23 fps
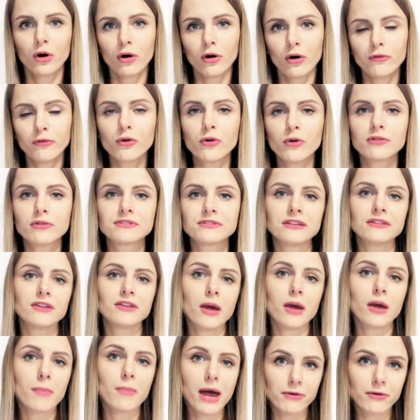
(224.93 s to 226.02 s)
Of course, in the
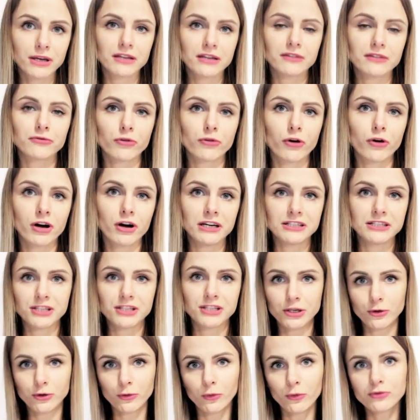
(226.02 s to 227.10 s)
American variety,
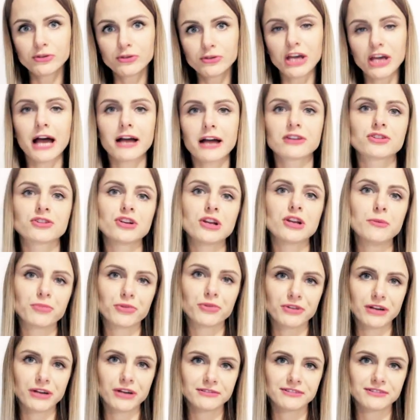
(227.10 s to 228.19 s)
you would actually
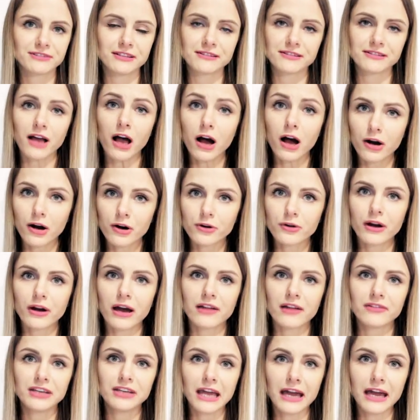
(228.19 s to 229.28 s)
pronounce this R
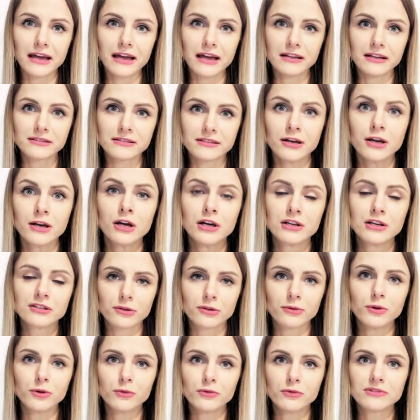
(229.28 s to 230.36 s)
at the end, so
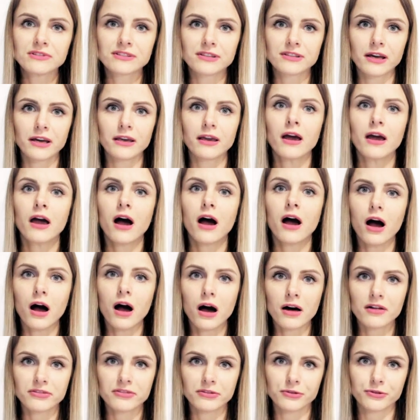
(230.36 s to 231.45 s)
you would say
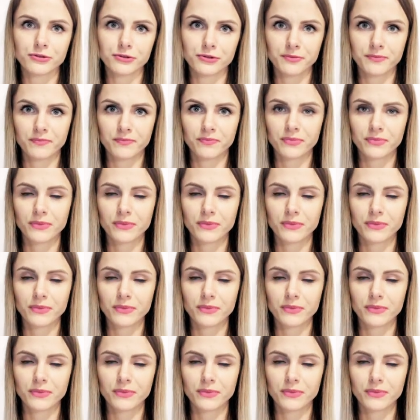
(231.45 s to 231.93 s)
other,